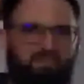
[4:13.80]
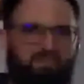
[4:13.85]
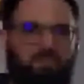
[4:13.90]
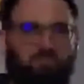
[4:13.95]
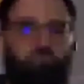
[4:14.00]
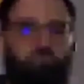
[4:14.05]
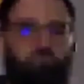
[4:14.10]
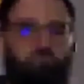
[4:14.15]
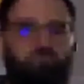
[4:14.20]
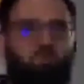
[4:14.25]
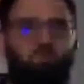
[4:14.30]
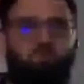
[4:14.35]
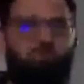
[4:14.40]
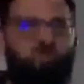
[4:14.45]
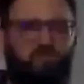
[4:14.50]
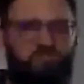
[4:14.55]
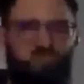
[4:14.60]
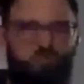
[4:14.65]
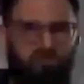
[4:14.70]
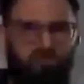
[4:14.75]
to build a whole
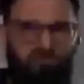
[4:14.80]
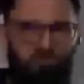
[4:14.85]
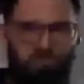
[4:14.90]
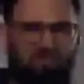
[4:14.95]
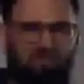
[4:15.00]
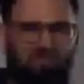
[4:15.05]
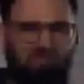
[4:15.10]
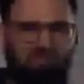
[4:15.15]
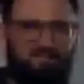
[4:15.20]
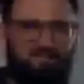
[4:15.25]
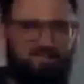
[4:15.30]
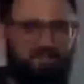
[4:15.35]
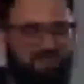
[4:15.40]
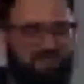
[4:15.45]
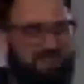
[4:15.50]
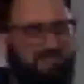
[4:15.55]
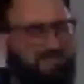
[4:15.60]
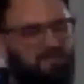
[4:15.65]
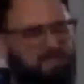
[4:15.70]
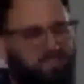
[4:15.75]
computer.
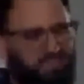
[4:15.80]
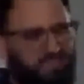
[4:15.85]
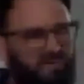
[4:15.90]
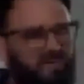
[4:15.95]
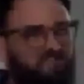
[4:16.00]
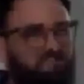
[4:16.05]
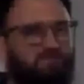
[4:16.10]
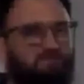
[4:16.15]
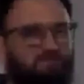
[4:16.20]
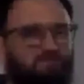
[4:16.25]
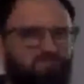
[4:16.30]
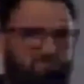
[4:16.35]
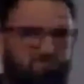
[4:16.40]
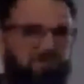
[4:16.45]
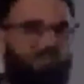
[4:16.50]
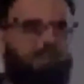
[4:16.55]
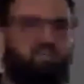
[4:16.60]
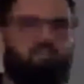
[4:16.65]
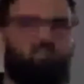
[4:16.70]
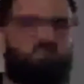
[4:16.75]
Not to mention
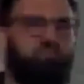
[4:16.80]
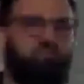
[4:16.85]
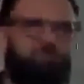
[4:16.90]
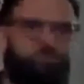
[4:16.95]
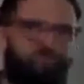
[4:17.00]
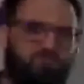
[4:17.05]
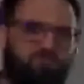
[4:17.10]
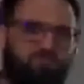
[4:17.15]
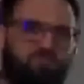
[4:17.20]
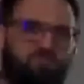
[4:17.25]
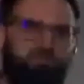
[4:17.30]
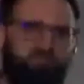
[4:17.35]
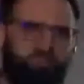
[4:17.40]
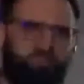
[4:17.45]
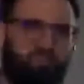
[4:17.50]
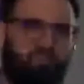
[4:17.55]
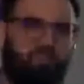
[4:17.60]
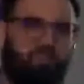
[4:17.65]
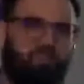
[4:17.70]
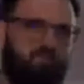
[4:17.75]
the extra $50 for
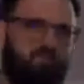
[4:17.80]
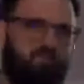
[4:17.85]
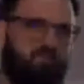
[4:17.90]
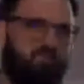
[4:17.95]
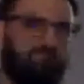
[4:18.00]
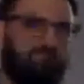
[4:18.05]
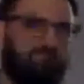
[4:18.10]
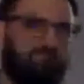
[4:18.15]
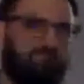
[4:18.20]
the case.